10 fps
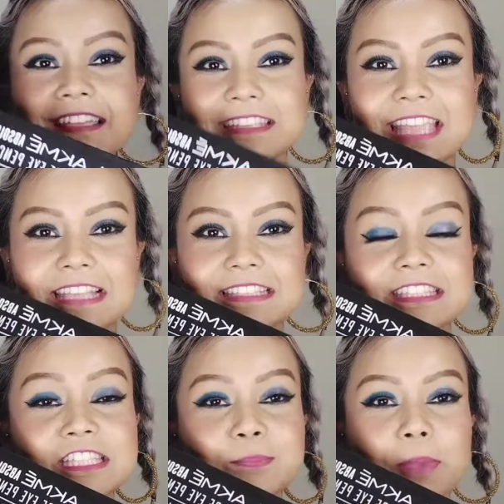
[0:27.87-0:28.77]
Yes,
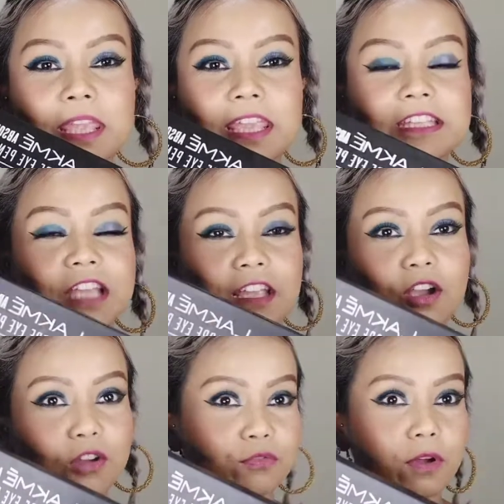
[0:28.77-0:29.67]
this package I
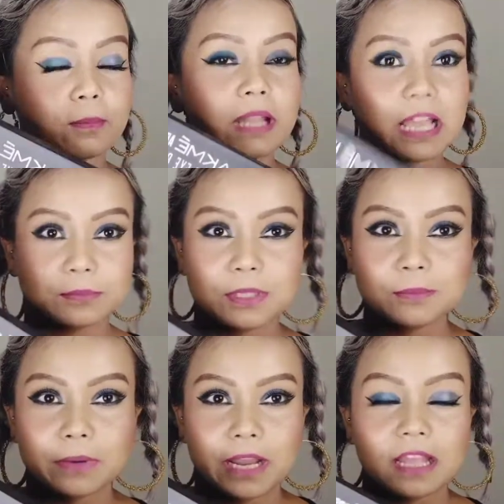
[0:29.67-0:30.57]
got from Lakme
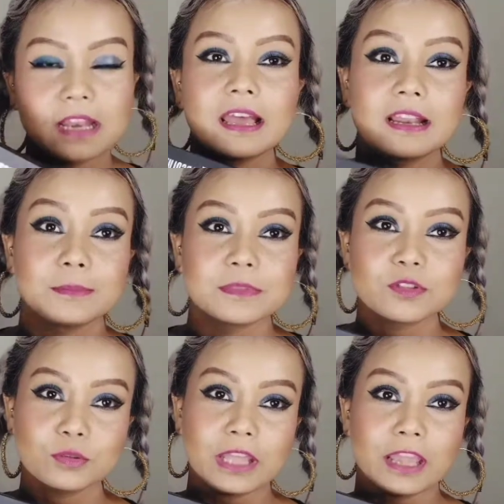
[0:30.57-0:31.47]
brand, and I'm
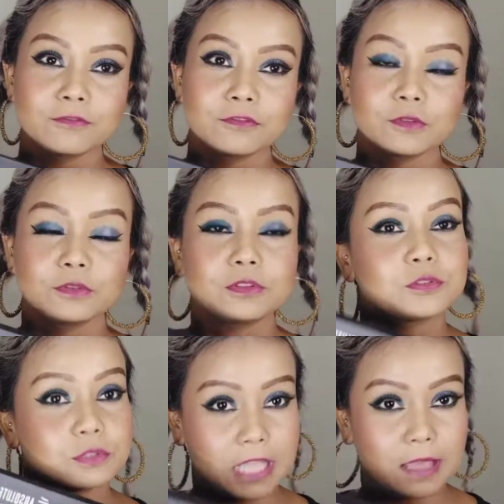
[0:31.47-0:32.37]
so thankful to
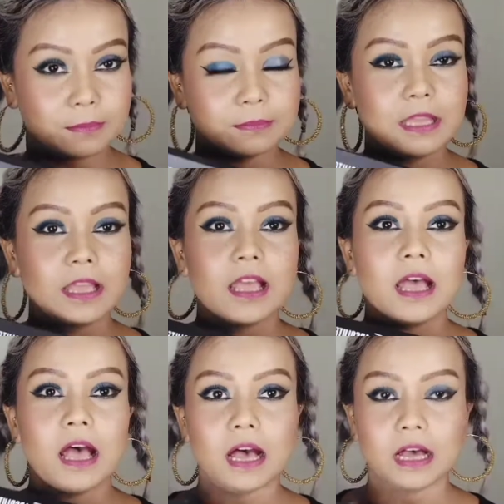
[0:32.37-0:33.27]
them.
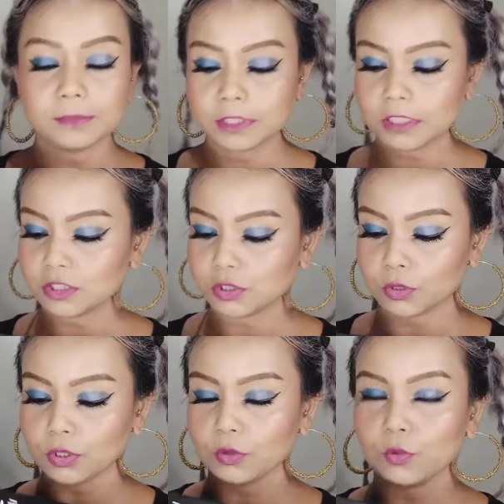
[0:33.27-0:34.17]
I'm gonna show
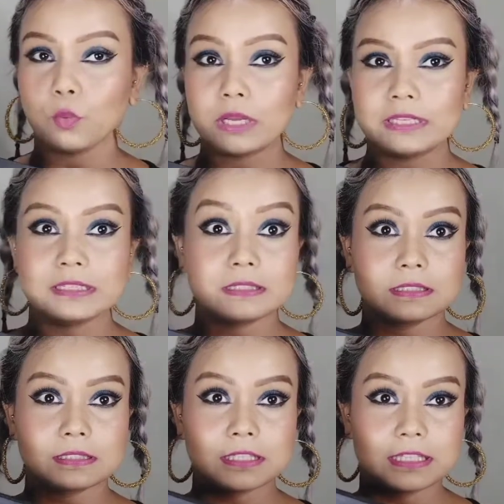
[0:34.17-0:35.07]
you what it
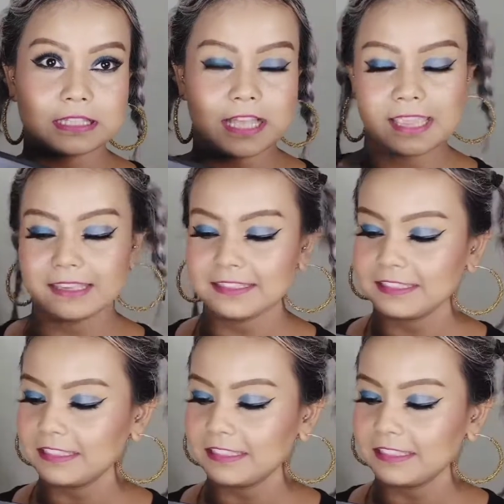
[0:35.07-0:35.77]
is inside.